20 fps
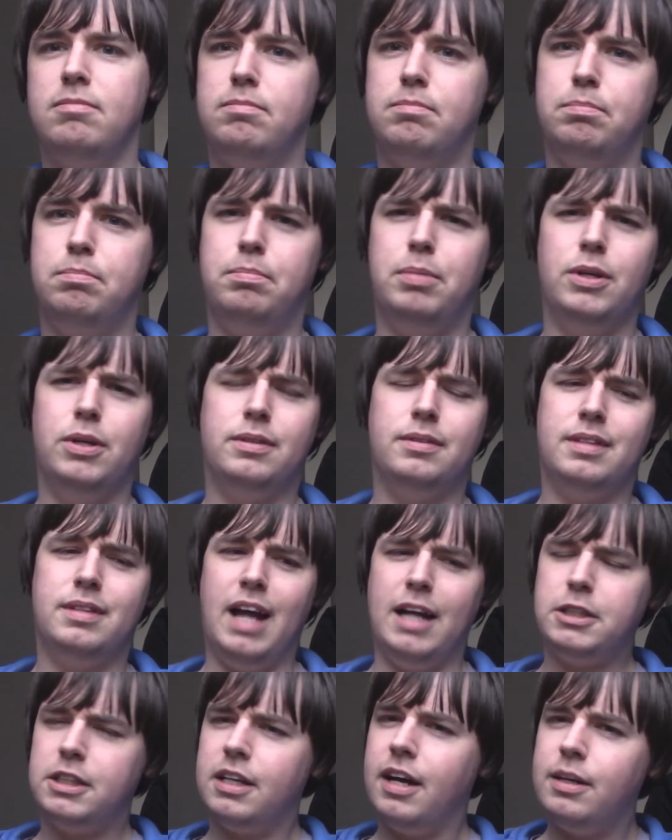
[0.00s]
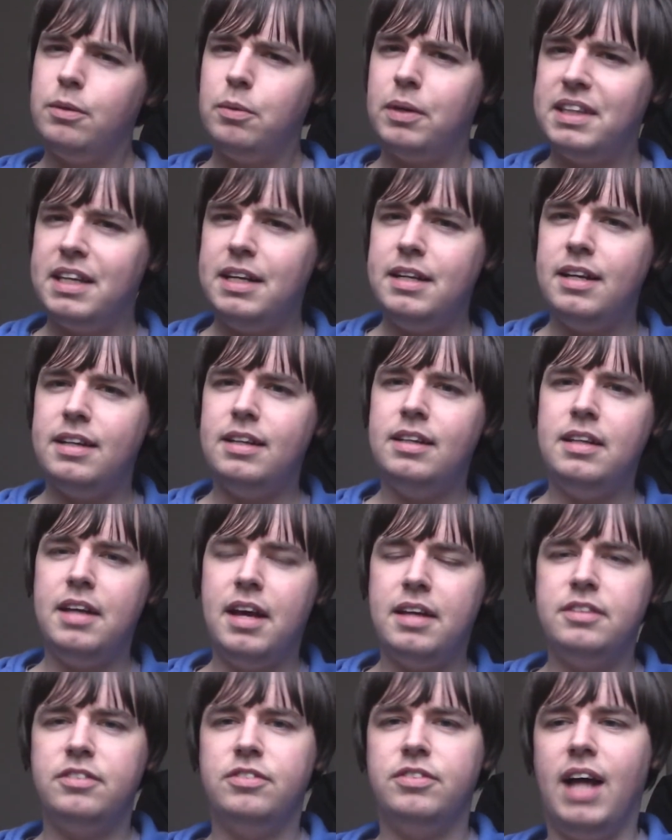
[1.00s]
But that's kind of what they did at the
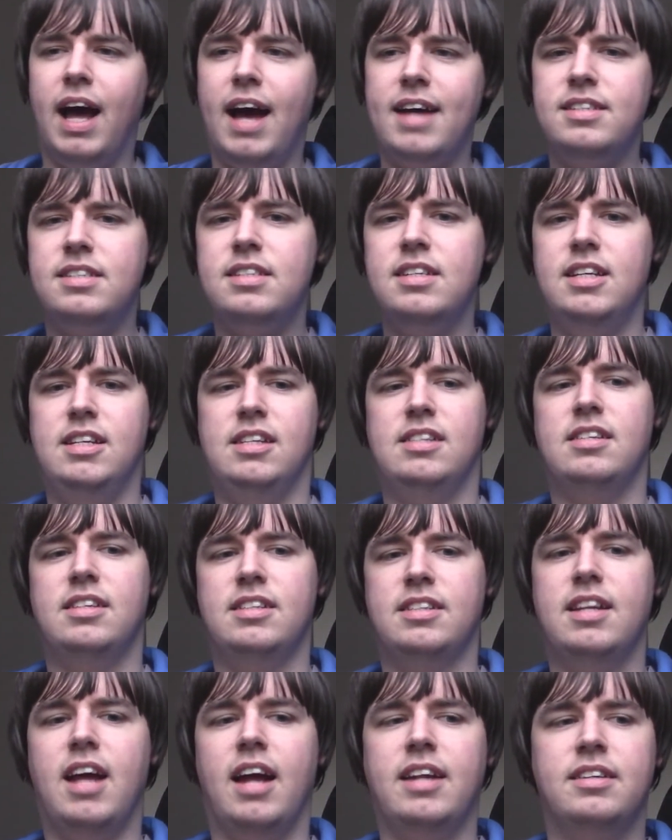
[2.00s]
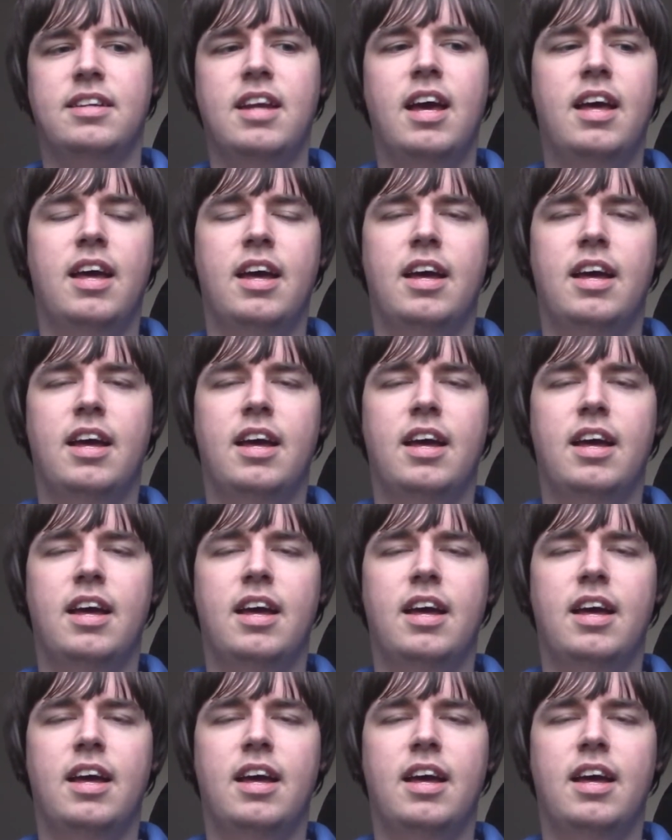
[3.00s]
end of last season, is that